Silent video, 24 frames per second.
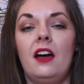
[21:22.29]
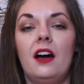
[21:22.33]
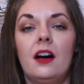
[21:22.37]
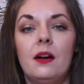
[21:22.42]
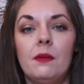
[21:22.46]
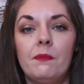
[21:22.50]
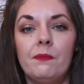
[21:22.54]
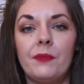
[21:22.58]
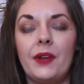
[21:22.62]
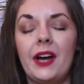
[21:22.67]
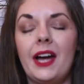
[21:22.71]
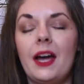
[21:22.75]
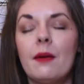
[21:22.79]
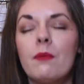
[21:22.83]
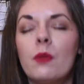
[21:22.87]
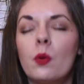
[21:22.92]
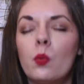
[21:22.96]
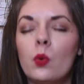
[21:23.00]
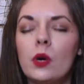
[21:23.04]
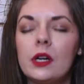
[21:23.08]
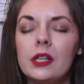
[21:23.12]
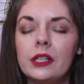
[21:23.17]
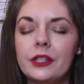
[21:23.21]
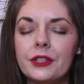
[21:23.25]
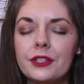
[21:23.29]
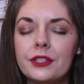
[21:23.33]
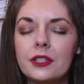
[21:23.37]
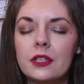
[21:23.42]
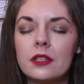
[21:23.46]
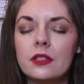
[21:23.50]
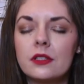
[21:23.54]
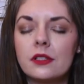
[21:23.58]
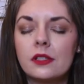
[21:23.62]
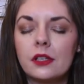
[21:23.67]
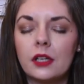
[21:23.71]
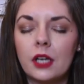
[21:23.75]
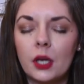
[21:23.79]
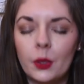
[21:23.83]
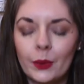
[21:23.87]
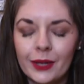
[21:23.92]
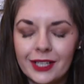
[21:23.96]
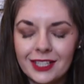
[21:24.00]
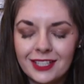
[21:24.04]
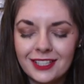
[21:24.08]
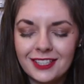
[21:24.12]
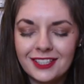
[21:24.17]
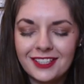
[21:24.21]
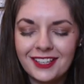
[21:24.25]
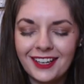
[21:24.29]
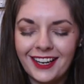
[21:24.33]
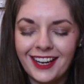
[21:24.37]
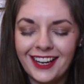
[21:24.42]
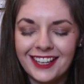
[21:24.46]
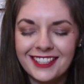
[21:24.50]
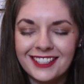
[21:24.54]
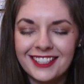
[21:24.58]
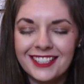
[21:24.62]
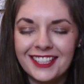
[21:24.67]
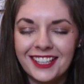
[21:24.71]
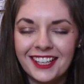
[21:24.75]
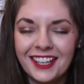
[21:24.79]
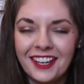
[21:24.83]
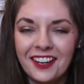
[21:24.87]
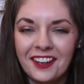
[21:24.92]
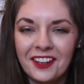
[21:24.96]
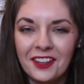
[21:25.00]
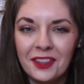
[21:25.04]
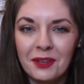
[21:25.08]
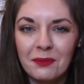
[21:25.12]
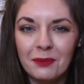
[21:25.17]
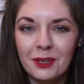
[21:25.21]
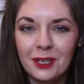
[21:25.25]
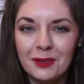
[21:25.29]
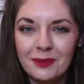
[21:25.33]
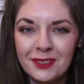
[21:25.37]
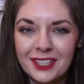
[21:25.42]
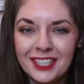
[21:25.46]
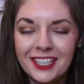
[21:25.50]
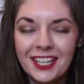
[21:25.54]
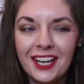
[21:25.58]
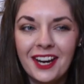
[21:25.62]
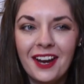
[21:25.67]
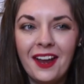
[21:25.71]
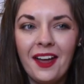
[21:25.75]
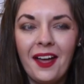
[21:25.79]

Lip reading: I am the world's slowest editor at the moment.